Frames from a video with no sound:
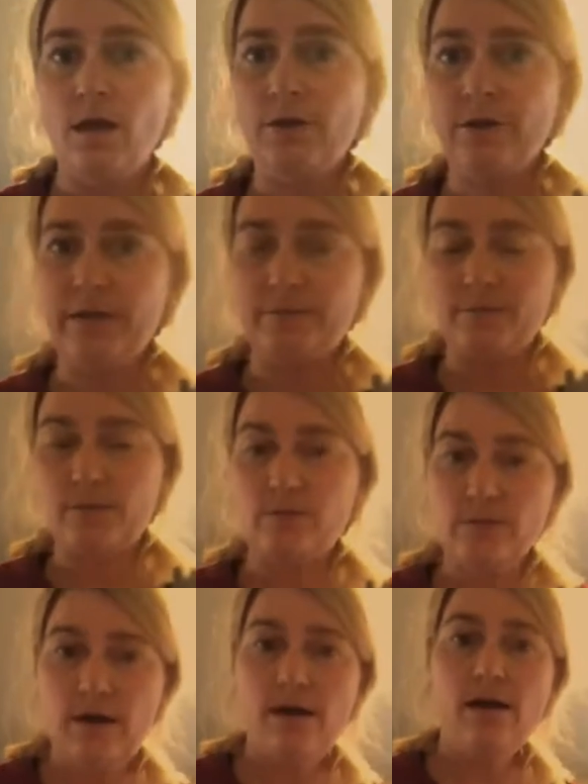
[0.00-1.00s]
Okay, so
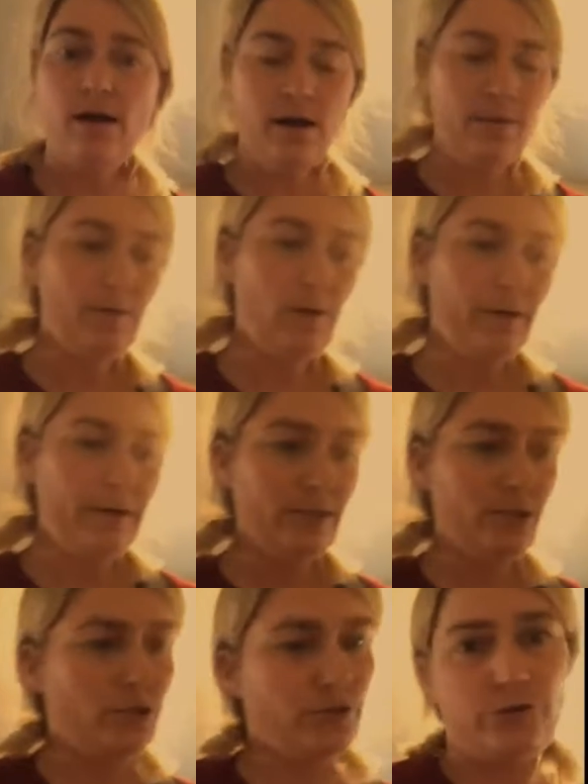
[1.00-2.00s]
now I'm going
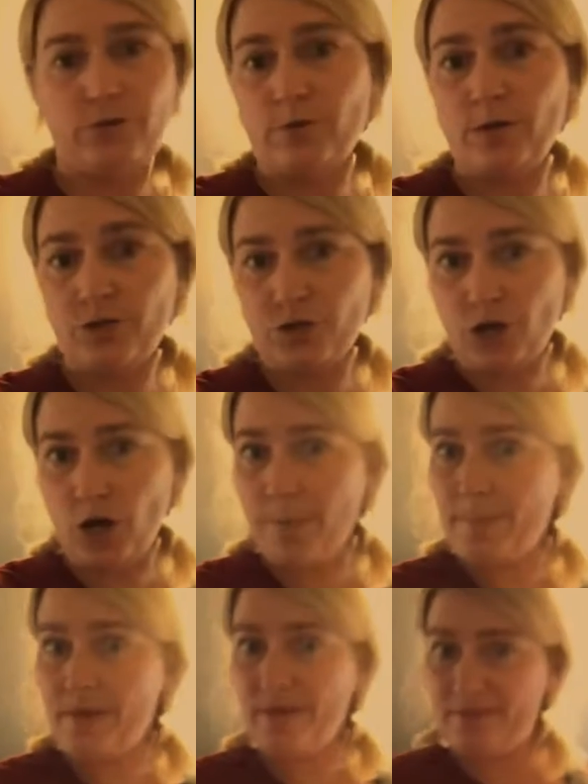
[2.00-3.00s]
to
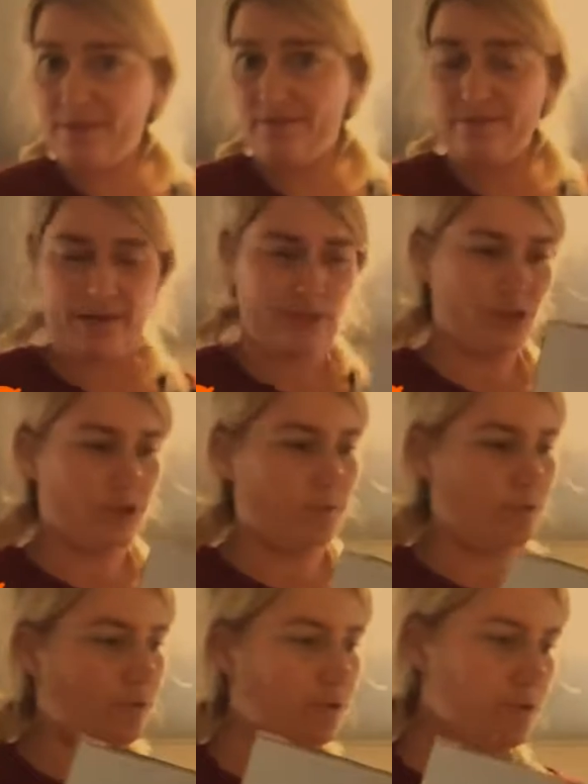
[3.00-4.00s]
chop the
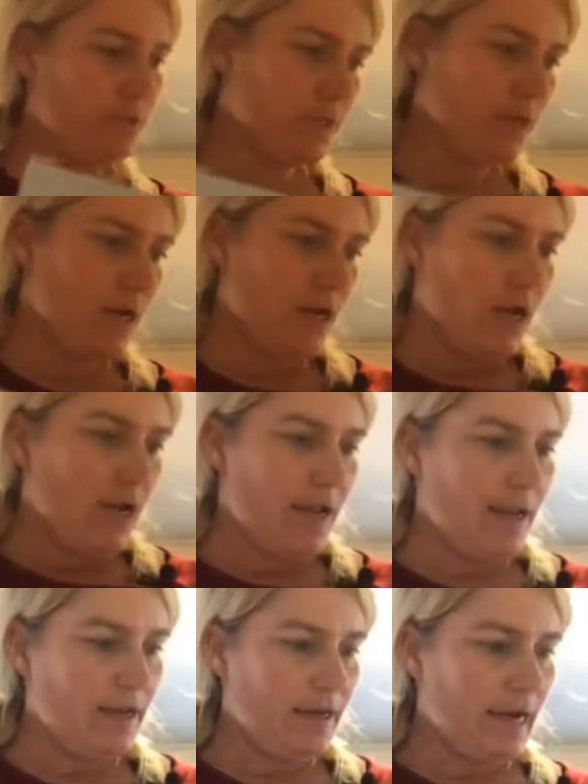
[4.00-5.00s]
vegetables.
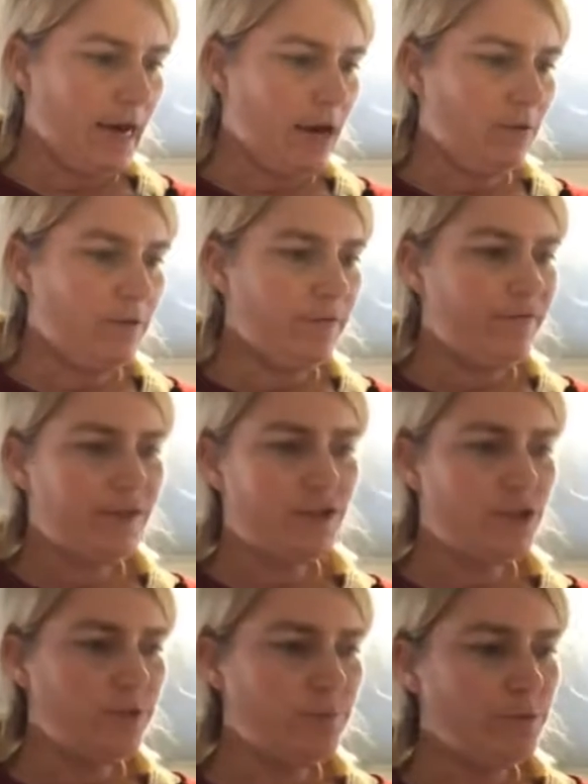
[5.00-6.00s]
And our
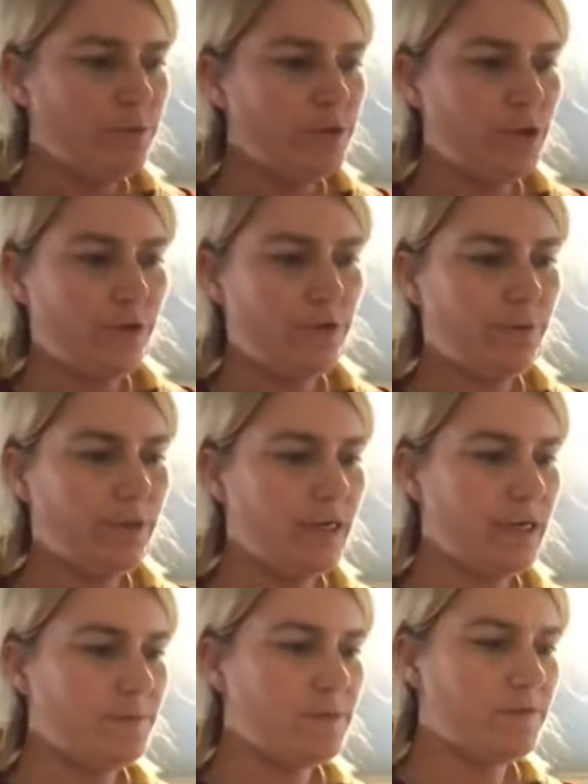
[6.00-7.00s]
vegetables are 3
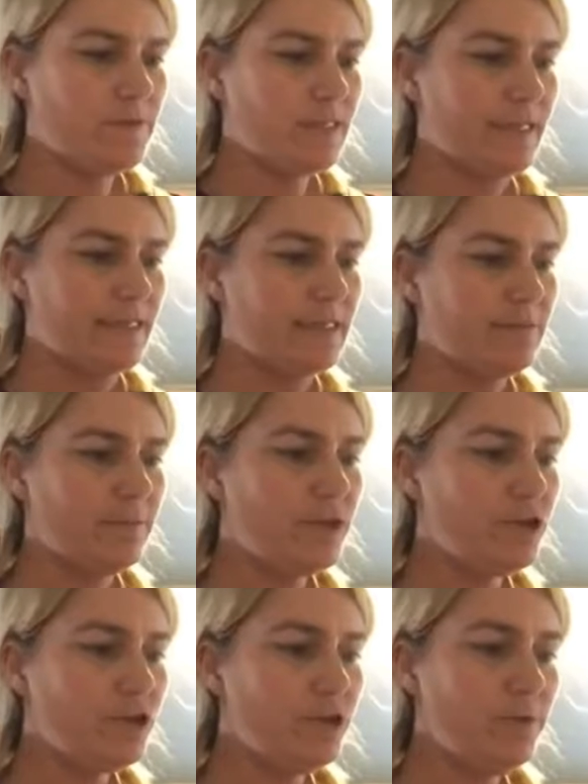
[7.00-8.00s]
cups of sliced
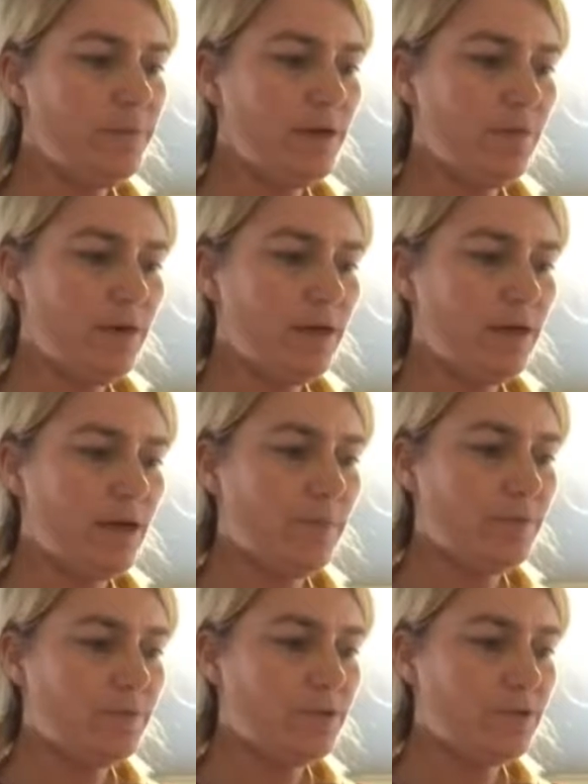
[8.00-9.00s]
mushroom and 1 cup
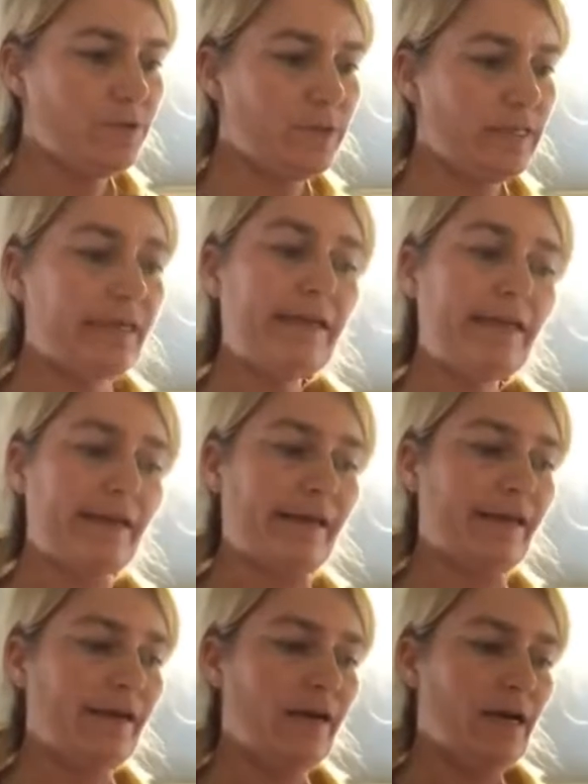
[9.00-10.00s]
of
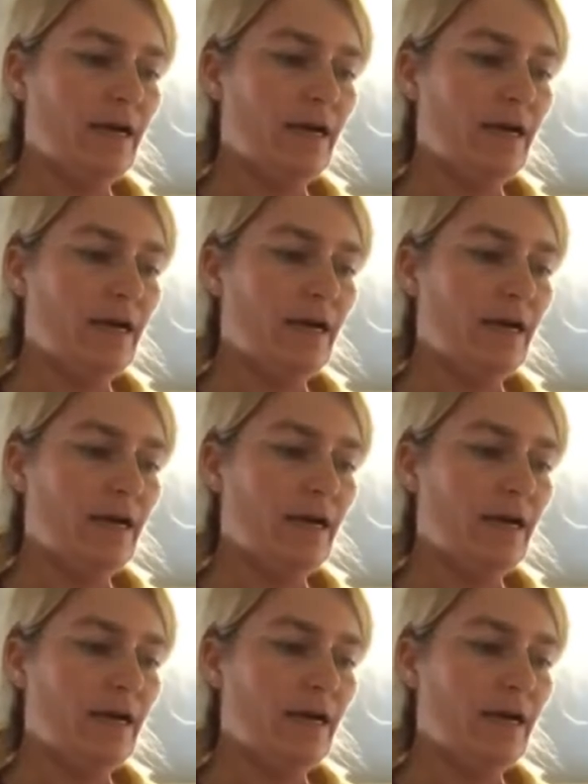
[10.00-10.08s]
zucchini.